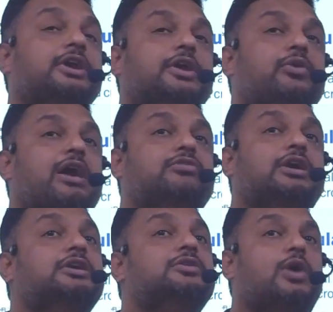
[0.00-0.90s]
he would have
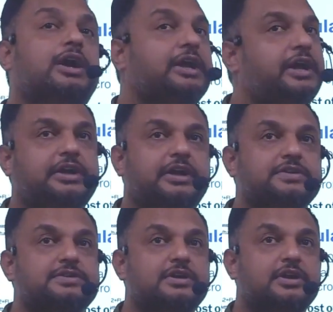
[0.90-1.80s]
earned what?
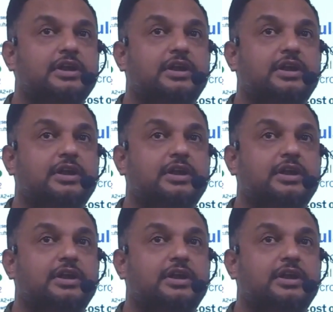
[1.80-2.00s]
Interest.